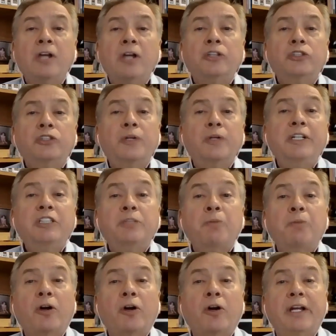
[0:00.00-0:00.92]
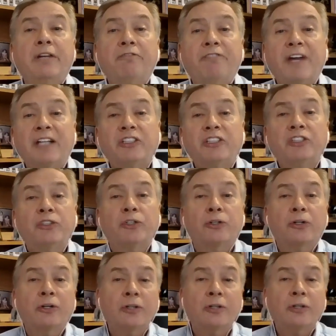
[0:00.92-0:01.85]
street smart
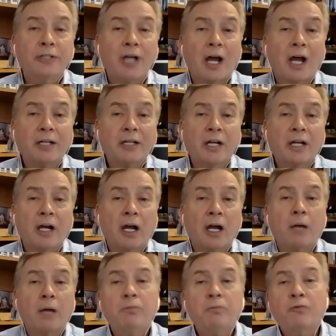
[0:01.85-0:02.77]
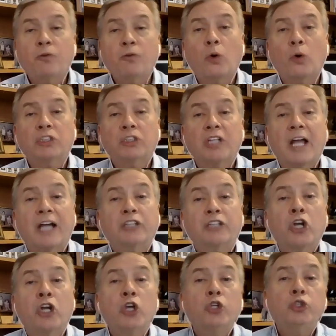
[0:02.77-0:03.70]
investor dot com forward
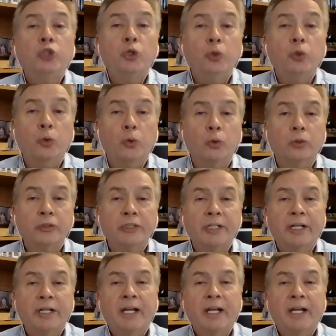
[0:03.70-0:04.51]
slash tools.